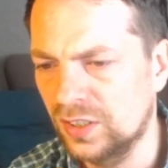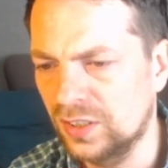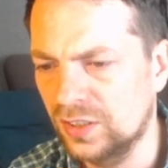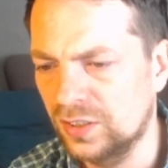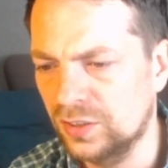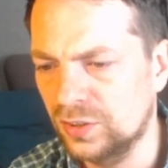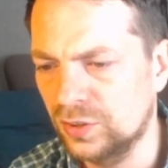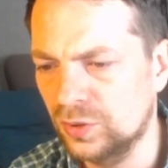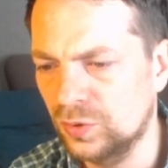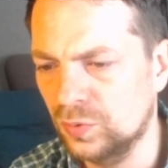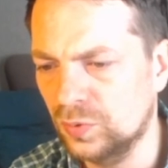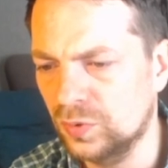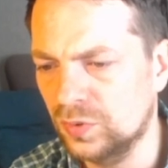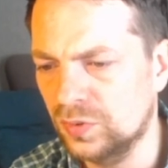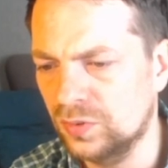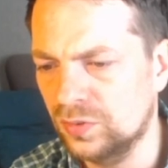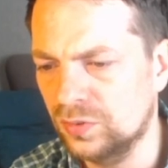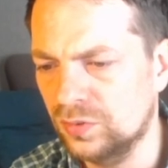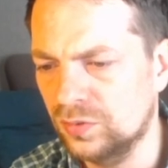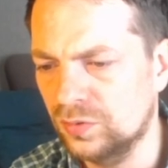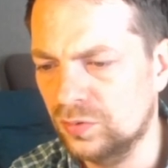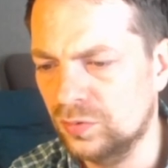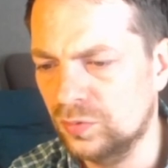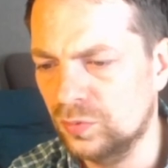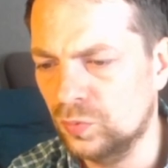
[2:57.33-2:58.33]
You
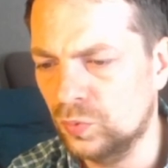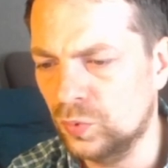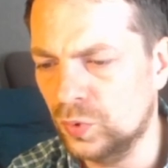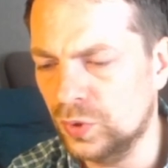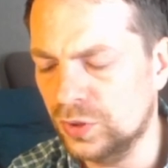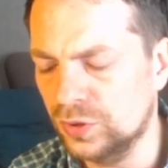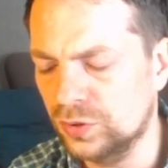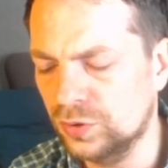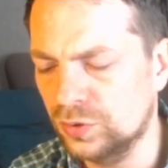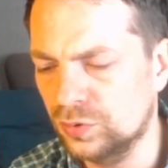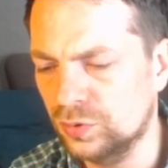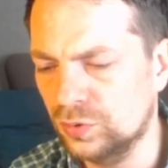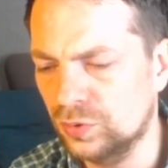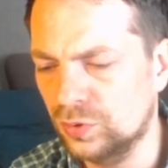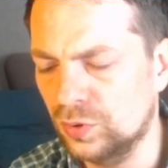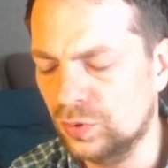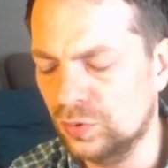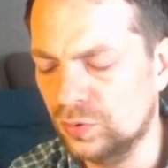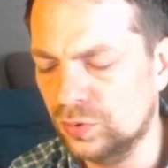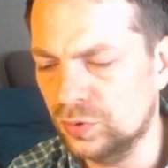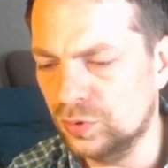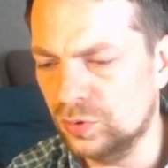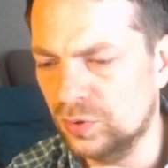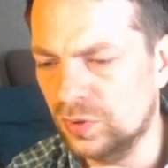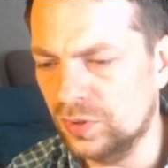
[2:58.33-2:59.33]
will want to go
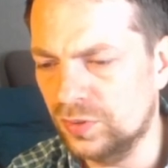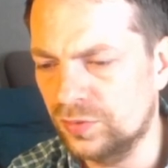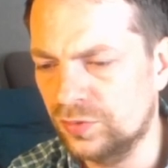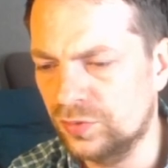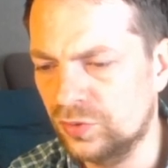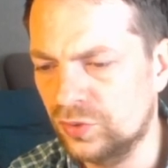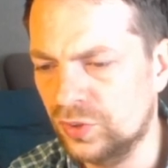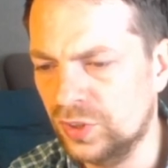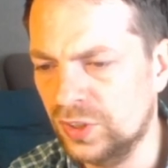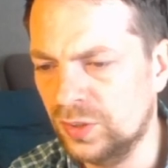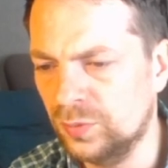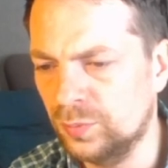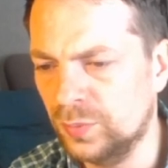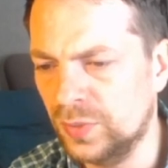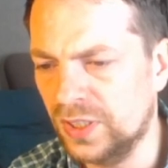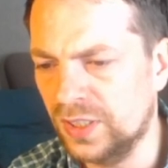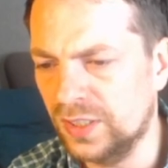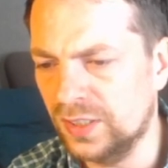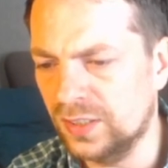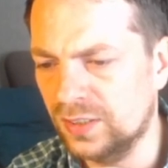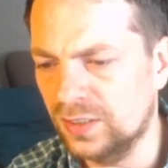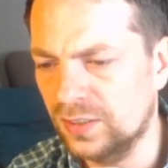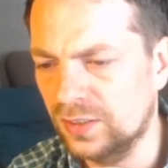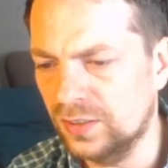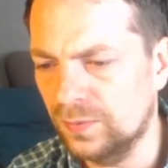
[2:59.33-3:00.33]
to f3
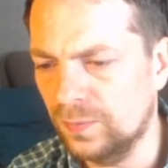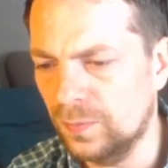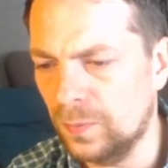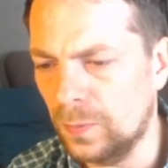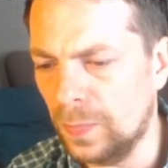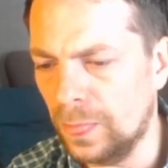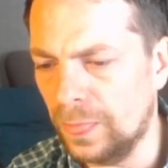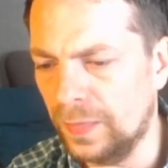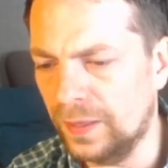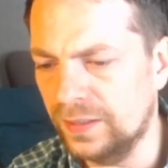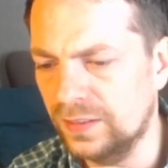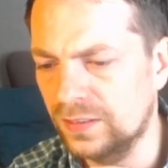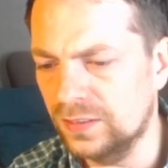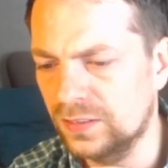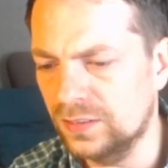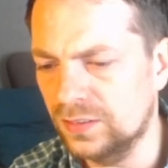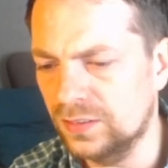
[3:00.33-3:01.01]
back, and